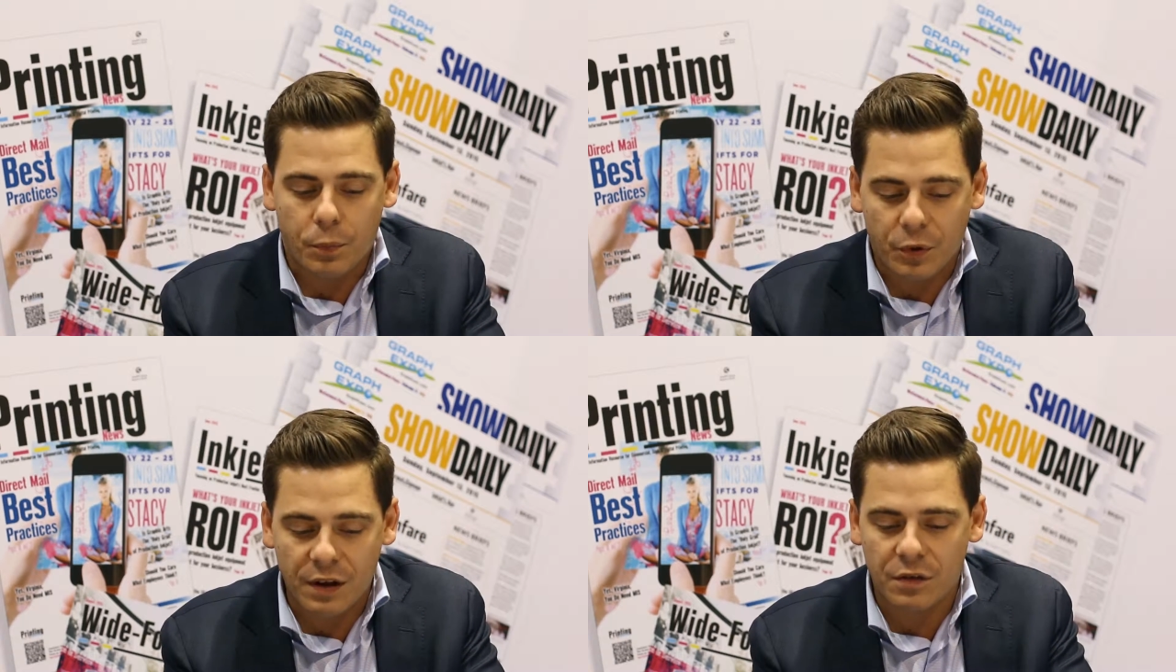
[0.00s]

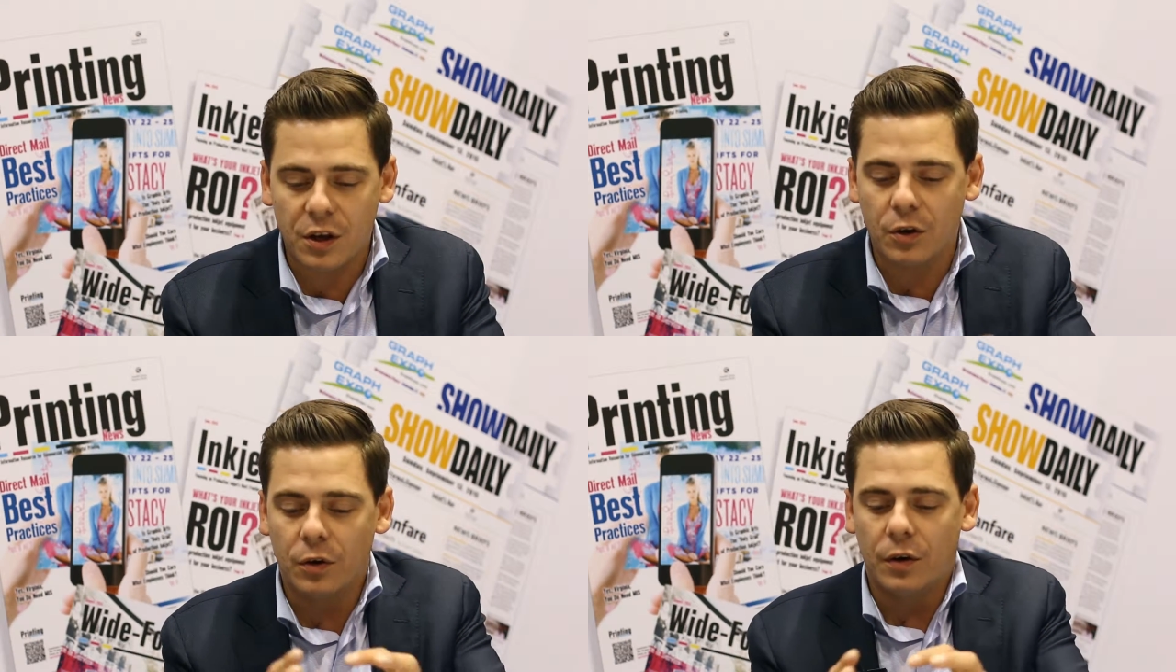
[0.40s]

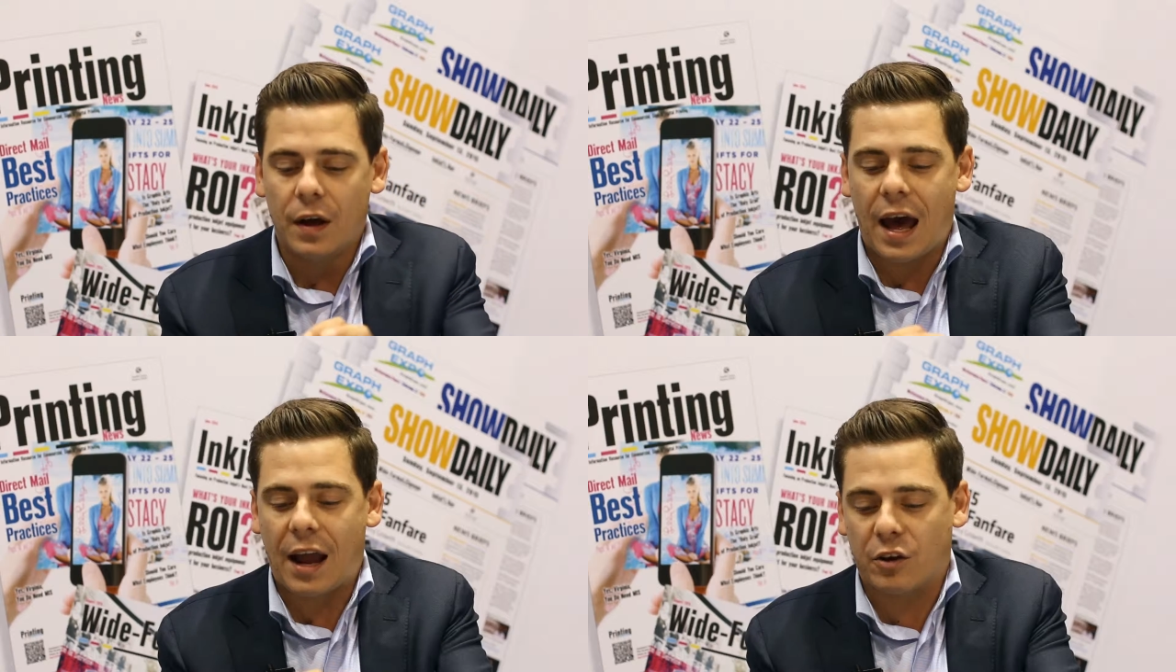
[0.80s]
preview,
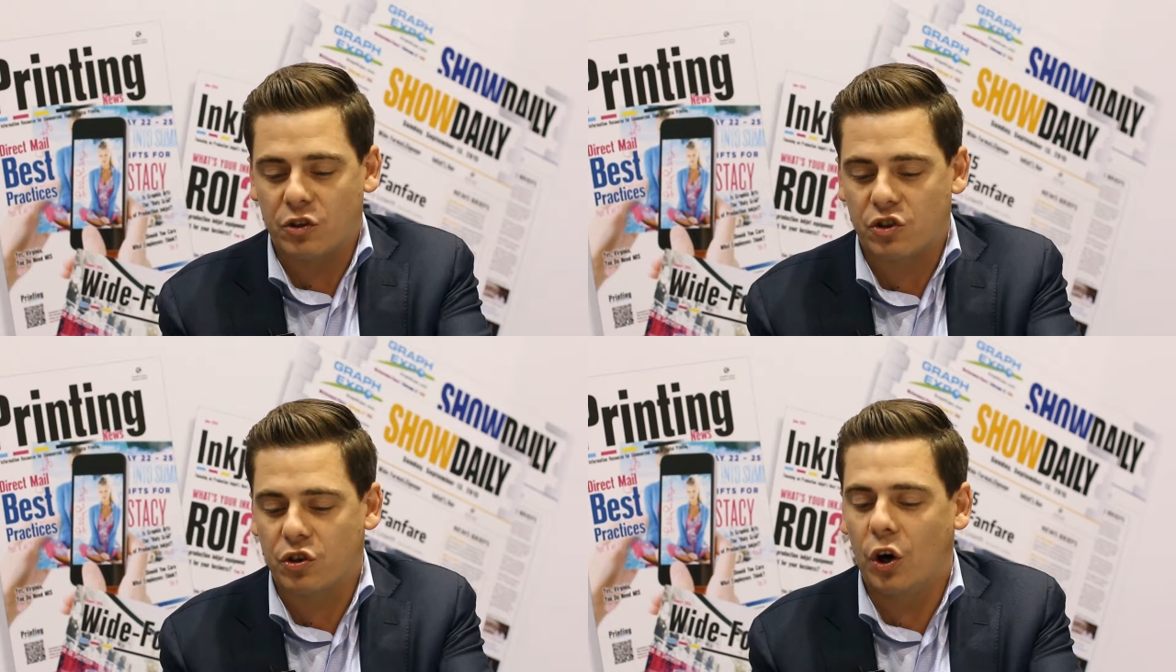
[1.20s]
and
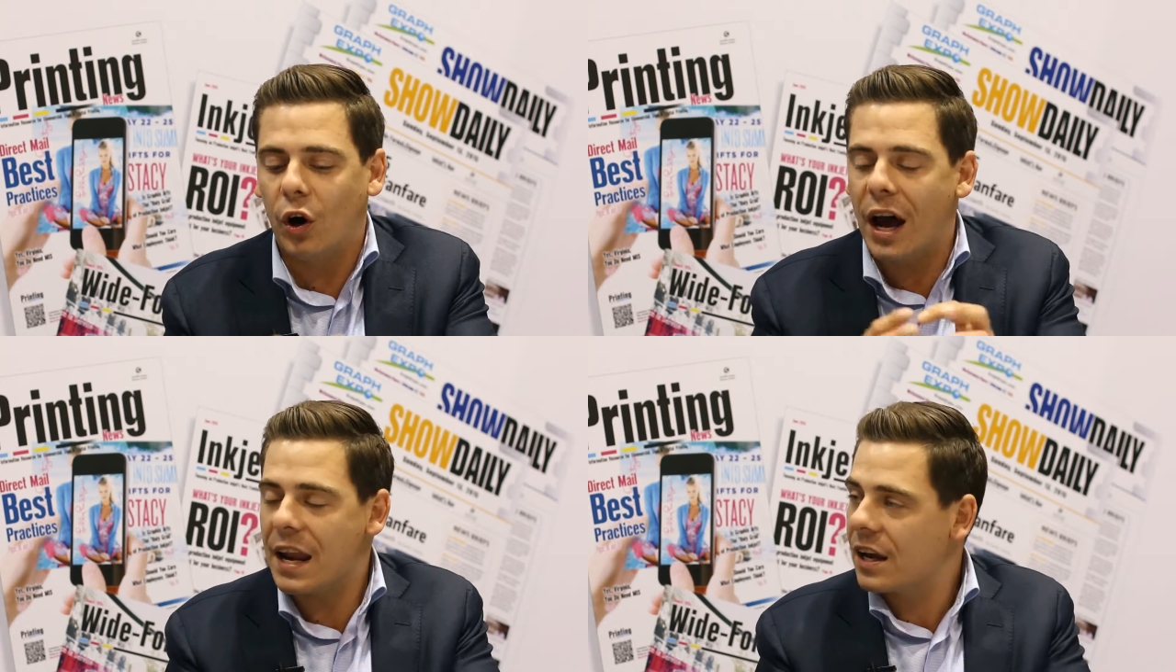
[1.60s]

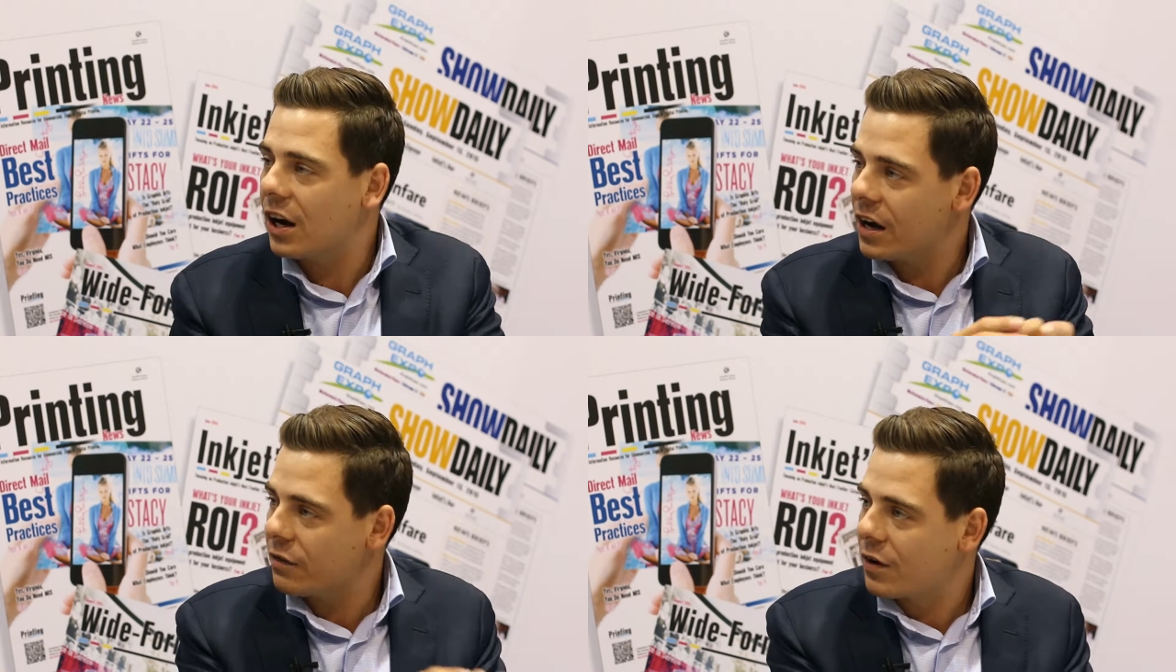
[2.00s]
control any
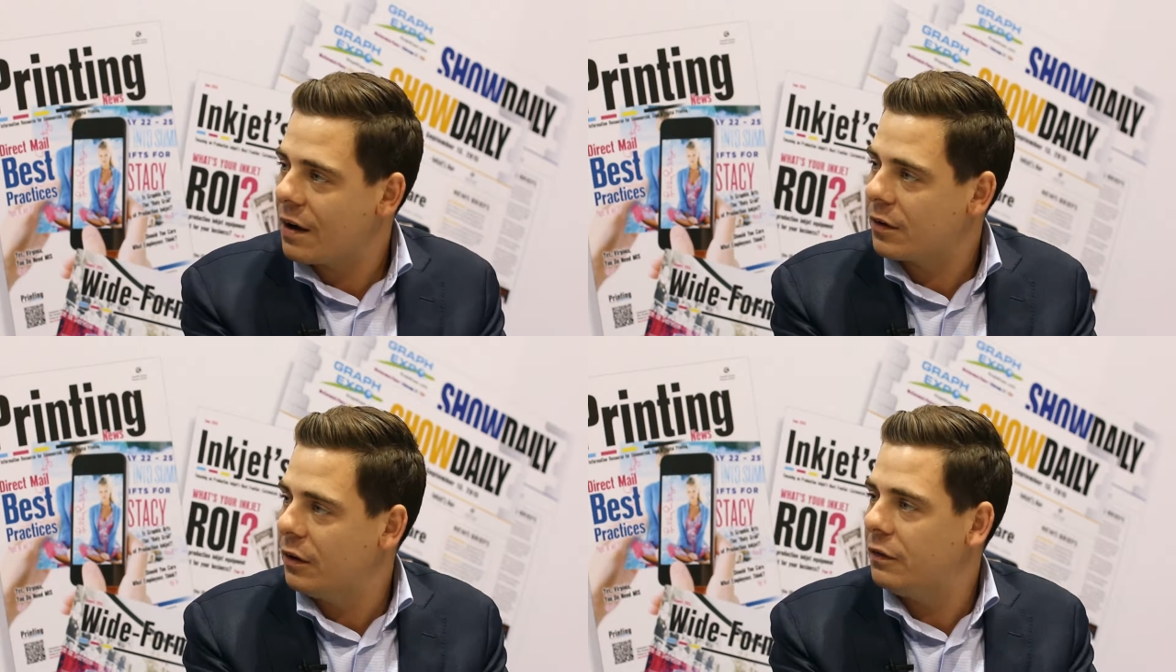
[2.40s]
kind of
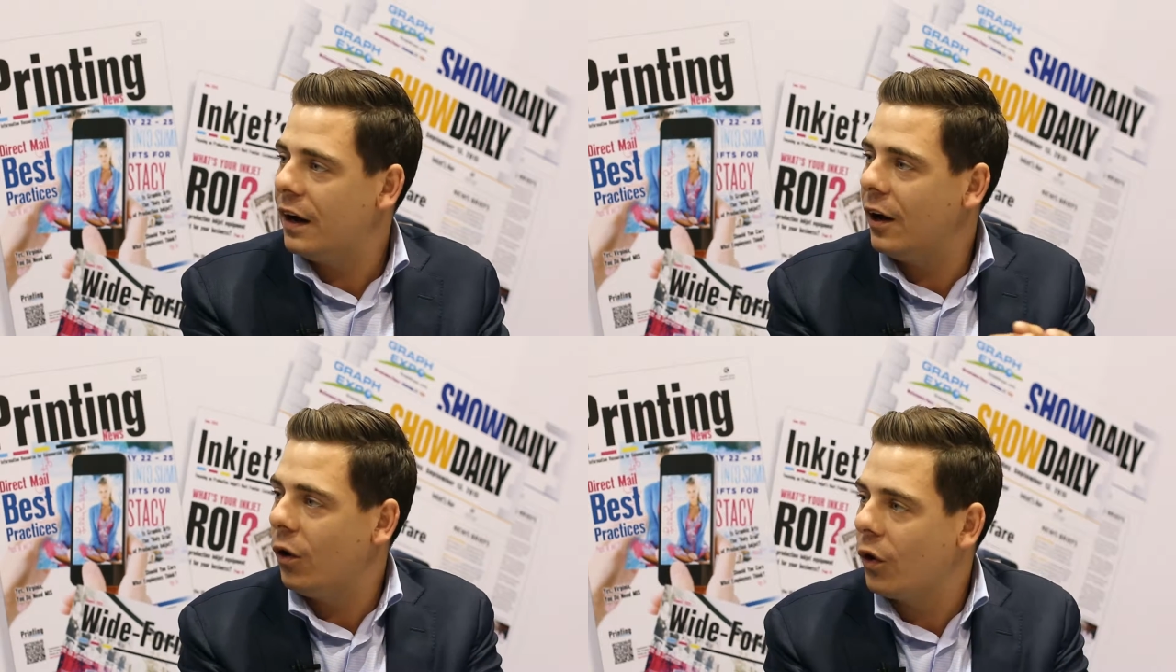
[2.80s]
graphical
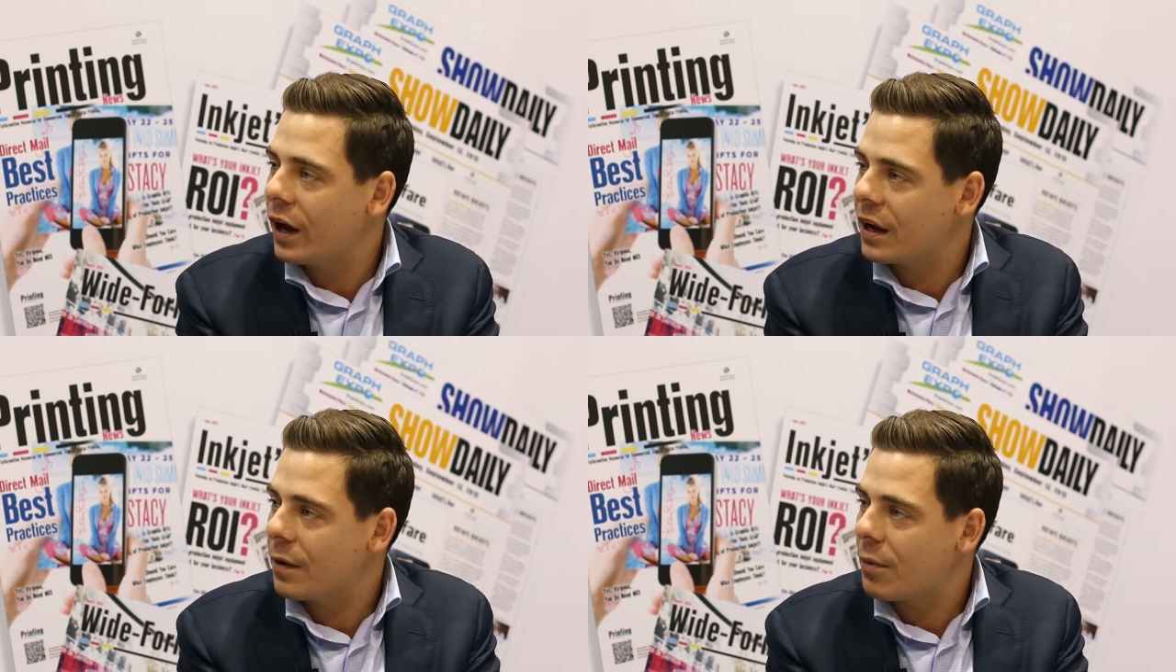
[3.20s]
file
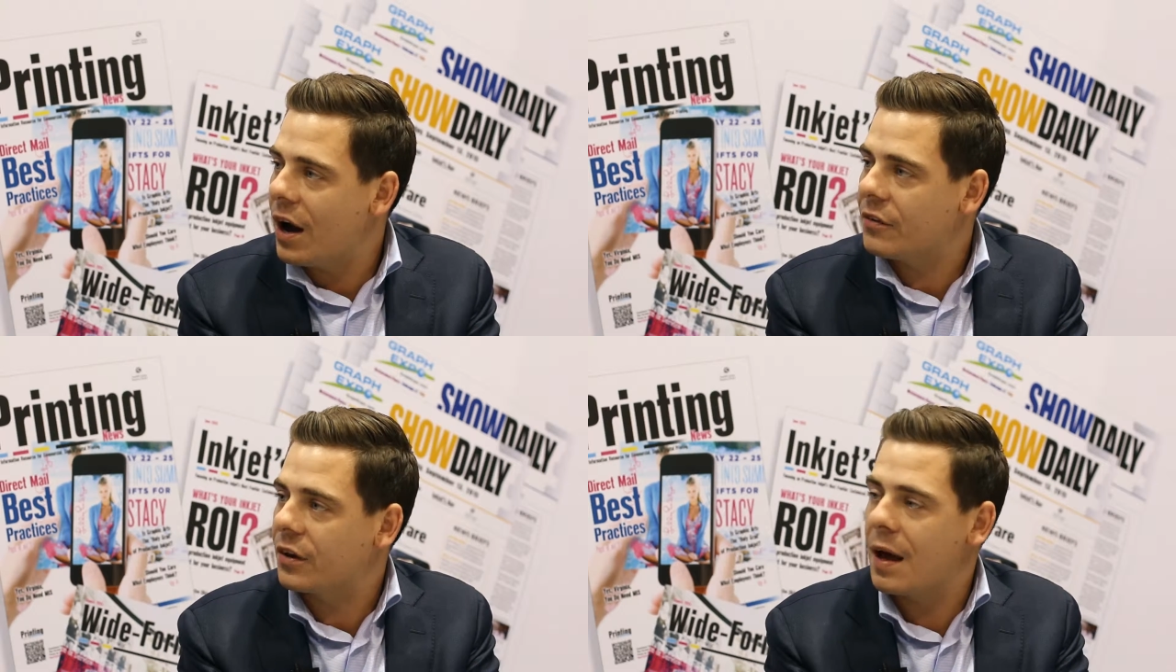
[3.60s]
online in the browser,